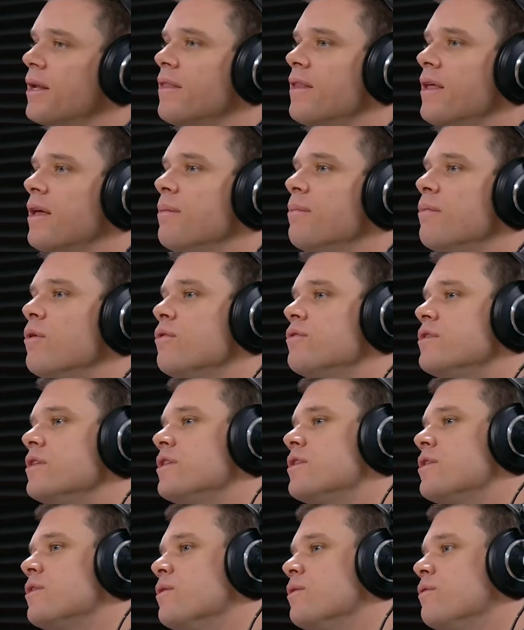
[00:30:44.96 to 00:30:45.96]
it then moves
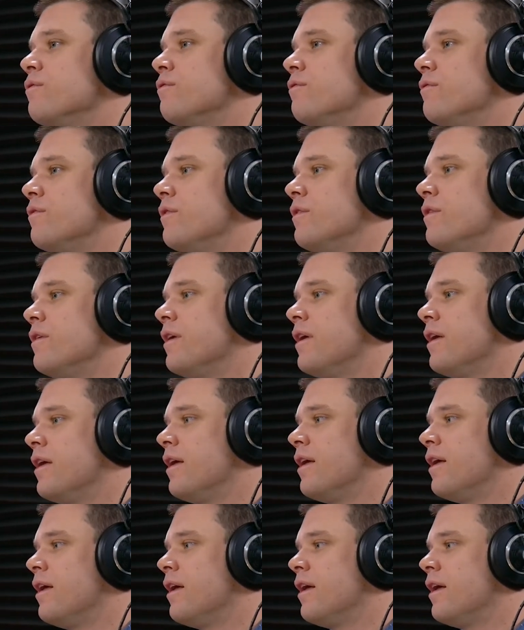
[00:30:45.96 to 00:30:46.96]
into,
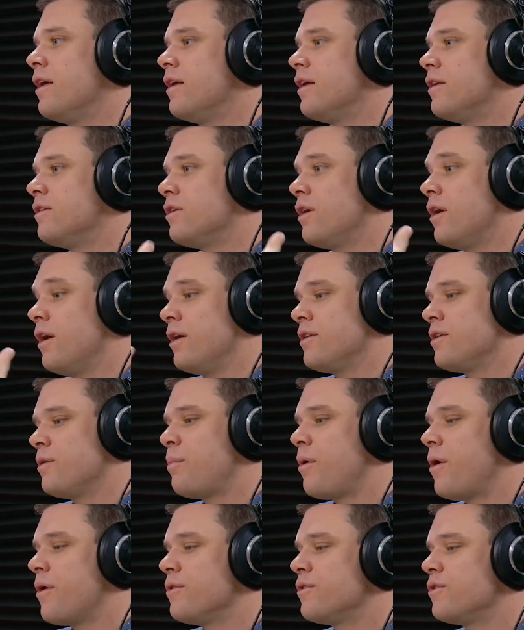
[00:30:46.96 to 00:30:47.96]
as
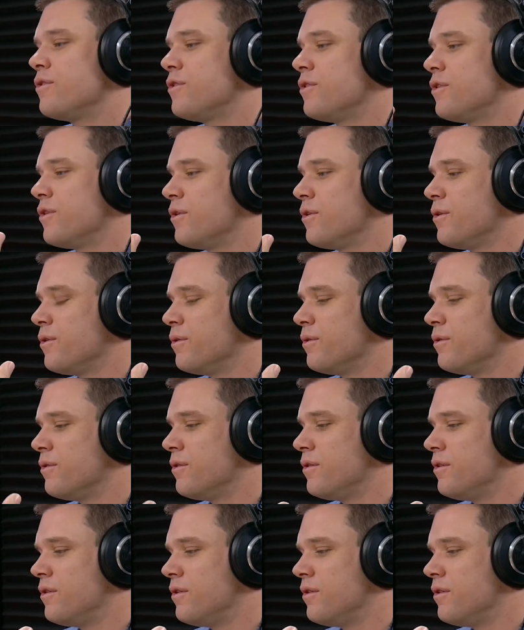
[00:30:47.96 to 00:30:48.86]
opposed to